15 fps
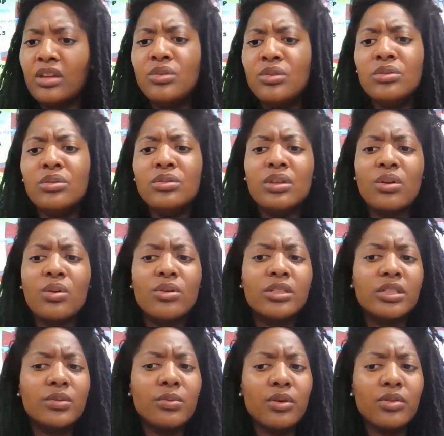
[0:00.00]
You can do the
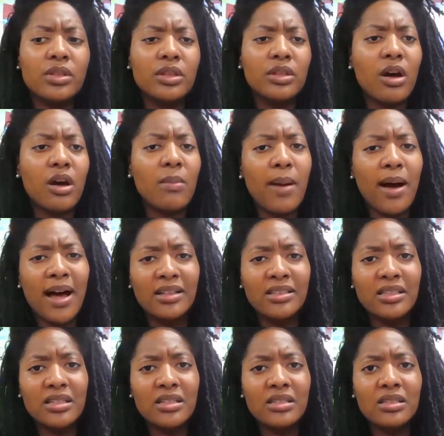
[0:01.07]
Corsi Rosenthal
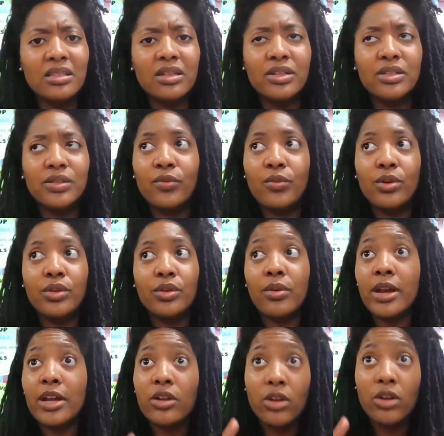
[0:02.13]
boxes. There's a fourth
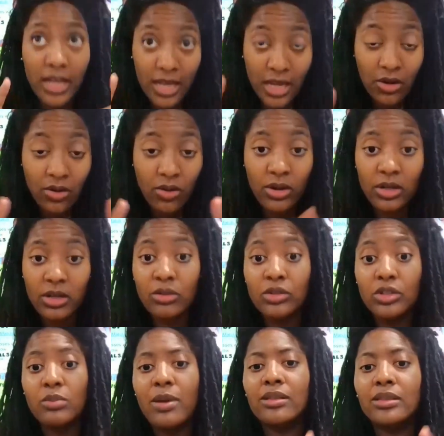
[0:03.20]
grader here on
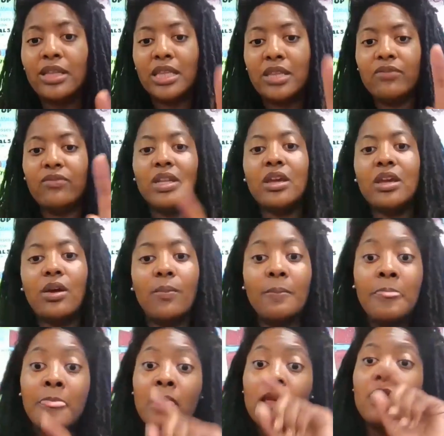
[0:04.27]
YouTube. I'll link the video
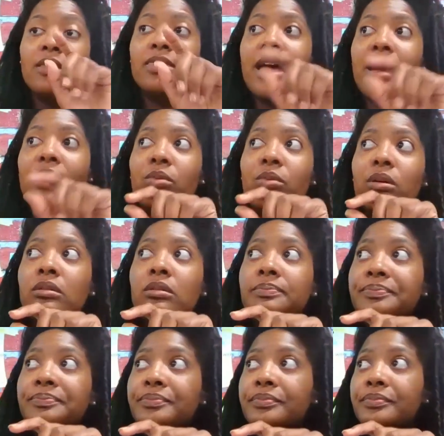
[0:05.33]
that
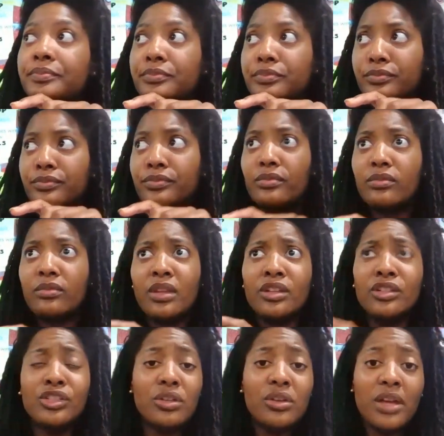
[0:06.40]
will
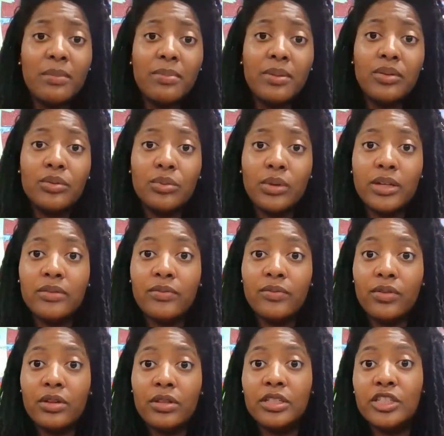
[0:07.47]
show you how to build one
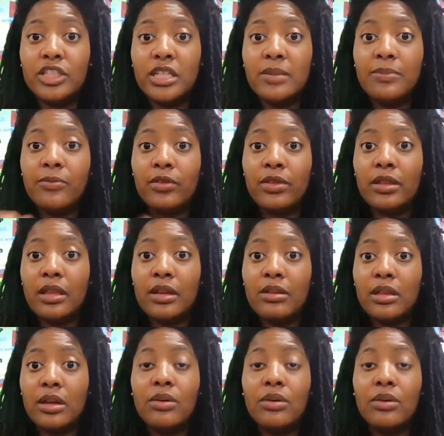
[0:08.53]
for the cheap, for the low